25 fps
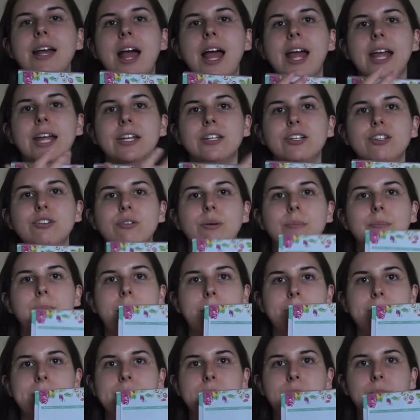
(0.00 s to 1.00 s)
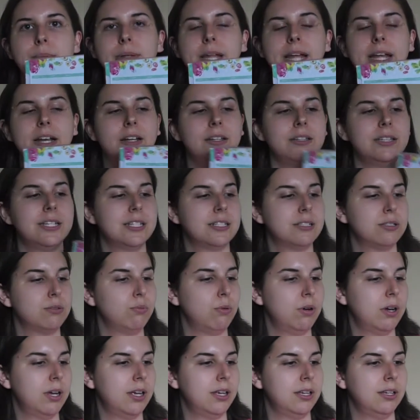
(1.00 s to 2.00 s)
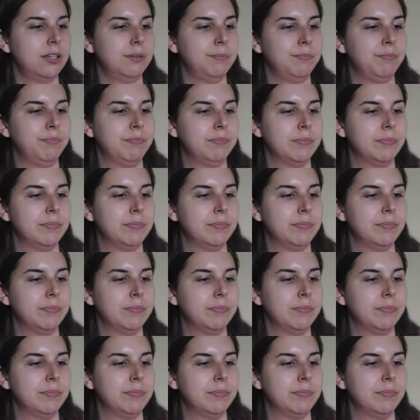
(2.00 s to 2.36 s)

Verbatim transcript: I could do my meal plan on this one,